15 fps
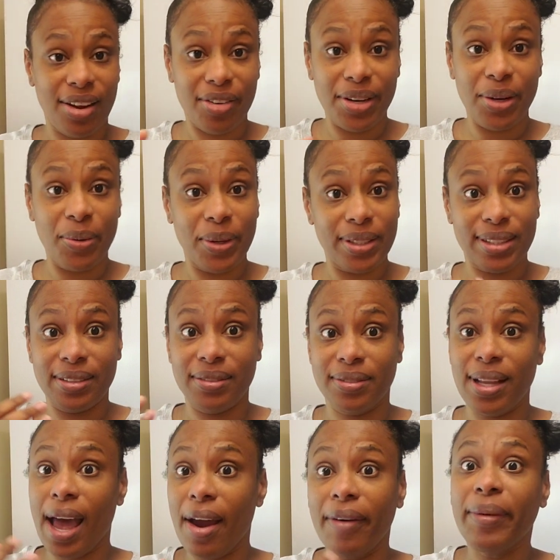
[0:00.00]
I
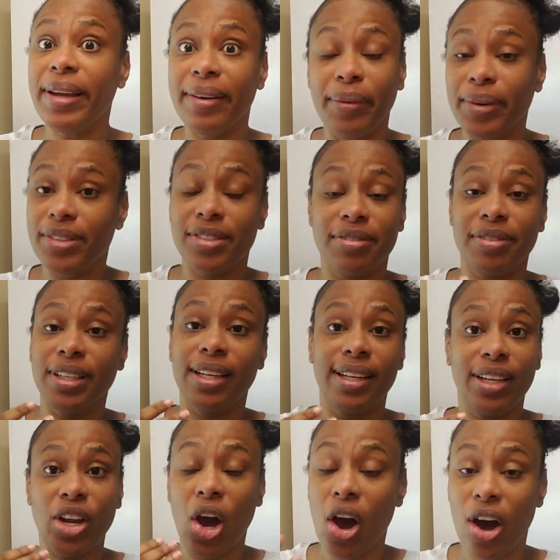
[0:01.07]
really wasn't
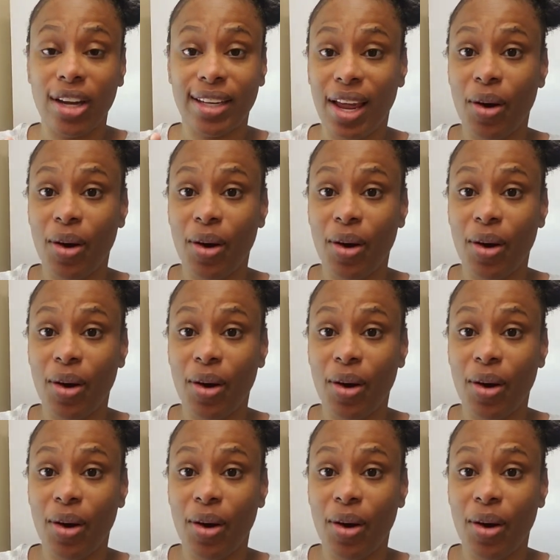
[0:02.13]
feeling hot.